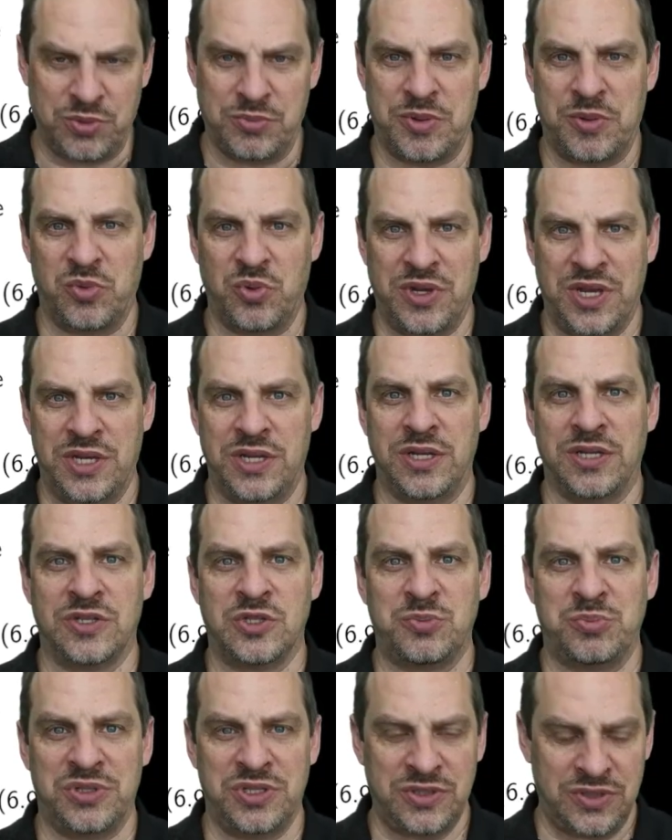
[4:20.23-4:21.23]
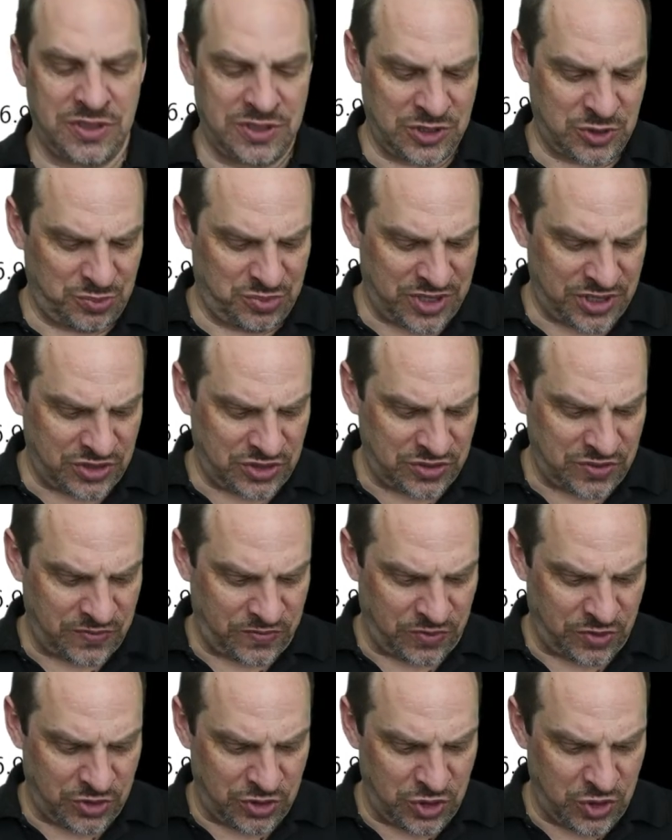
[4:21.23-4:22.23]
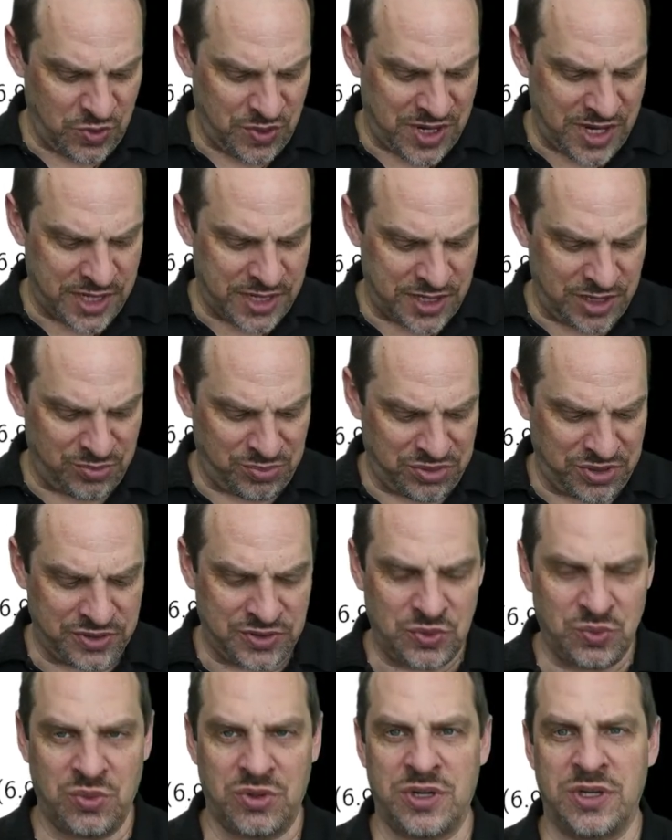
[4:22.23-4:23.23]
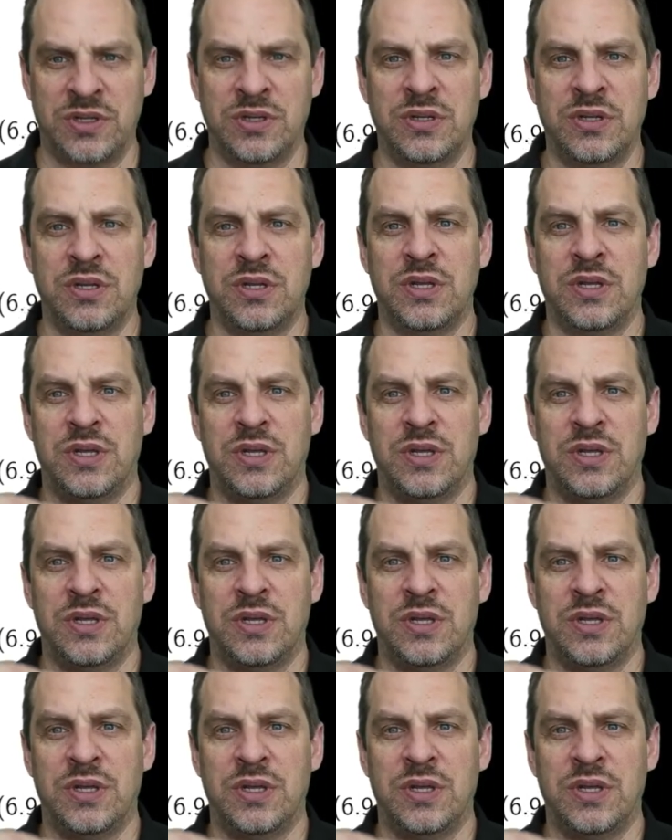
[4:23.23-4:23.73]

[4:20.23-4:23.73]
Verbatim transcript: Remember we had an explicit expression for ui n plus 1,